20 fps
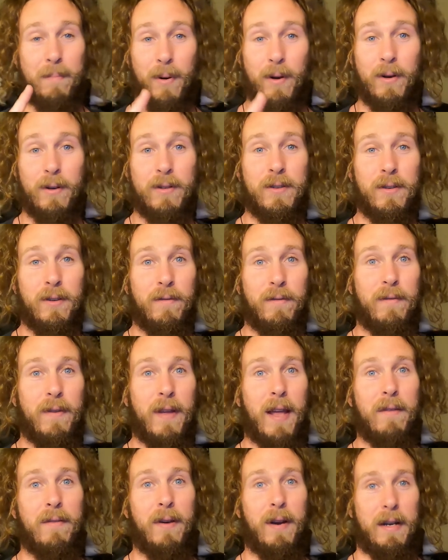personal
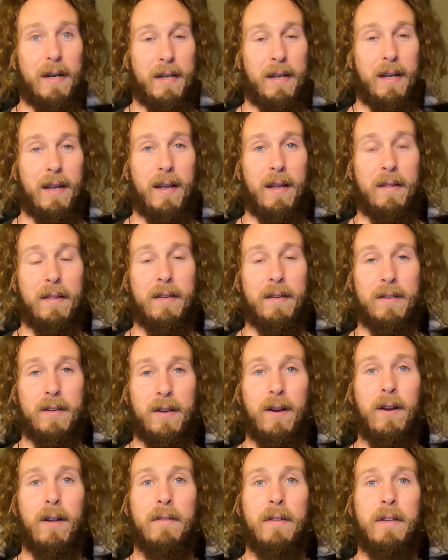favorite. This is
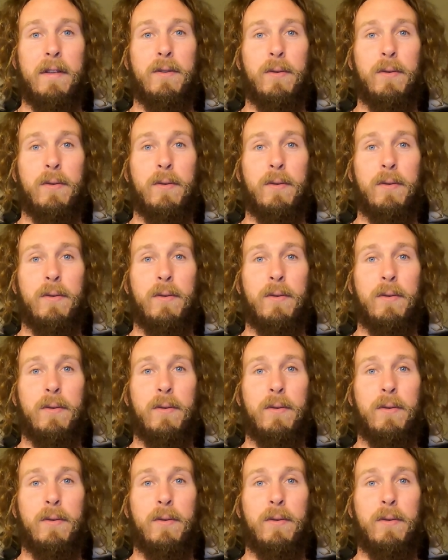called the